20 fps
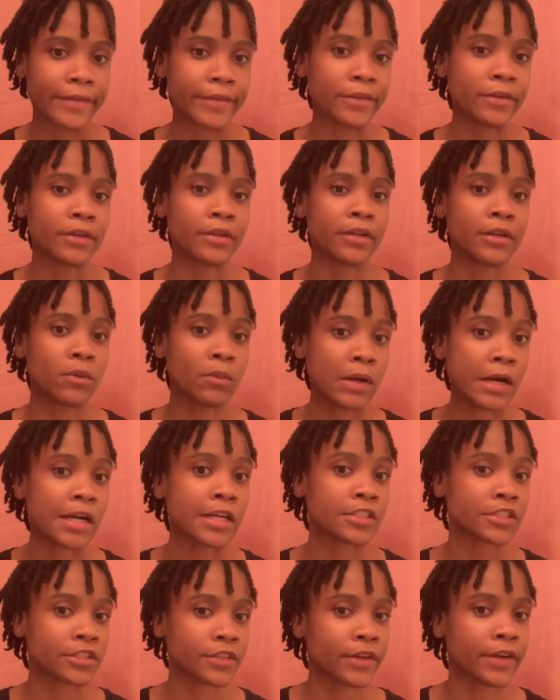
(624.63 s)
you need to
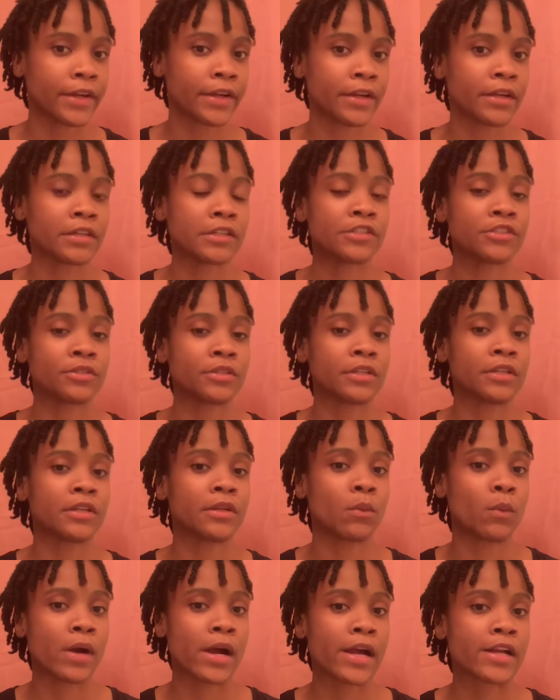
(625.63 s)
wash your hair, because you need
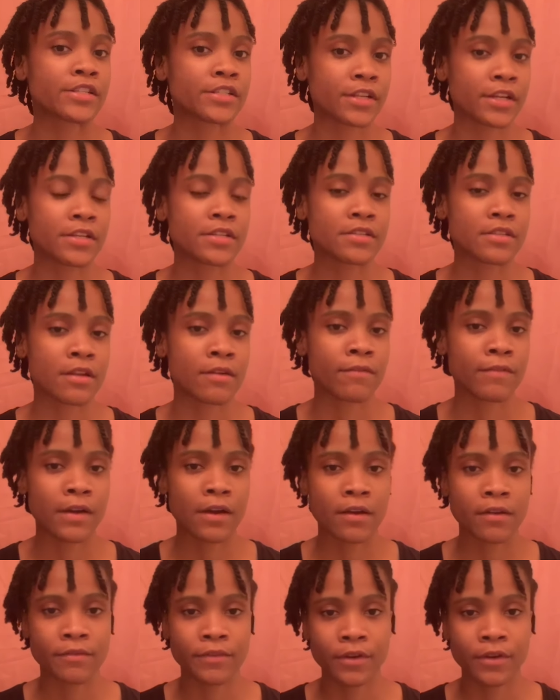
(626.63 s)
to wash that stuff out.